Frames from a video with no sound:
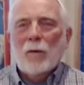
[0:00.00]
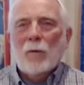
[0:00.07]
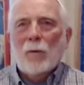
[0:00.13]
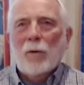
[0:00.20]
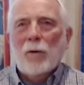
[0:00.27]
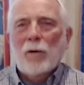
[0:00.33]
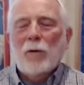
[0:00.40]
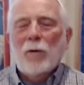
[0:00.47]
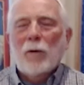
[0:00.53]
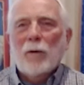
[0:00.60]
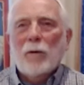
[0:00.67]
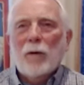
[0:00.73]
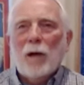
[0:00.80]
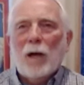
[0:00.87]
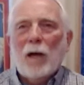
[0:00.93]
where you
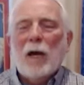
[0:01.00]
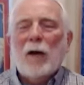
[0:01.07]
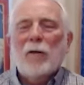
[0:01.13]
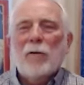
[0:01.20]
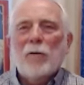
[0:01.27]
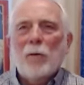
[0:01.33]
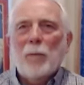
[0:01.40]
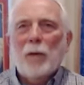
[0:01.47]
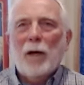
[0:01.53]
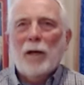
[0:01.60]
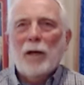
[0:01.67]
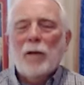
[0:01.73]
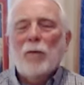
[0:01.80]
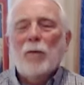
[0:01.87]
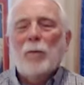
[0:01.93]
are out of your
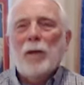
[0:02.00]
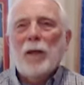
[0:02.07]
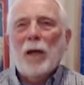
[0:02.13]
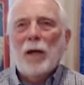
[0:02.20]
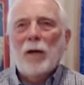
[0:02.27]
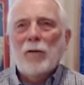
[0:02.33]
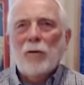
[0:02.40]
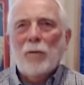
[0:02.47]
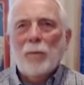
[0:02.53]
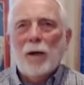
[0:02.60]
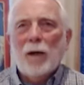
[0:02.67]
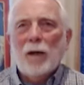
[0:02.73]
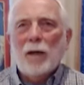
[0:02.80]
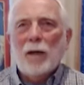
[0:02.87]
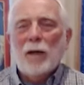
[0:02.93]
body or beyond your
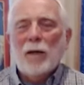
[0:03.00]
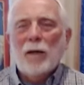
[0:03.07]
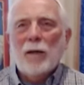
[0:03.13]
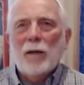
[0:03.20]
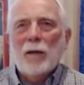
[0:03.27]
body,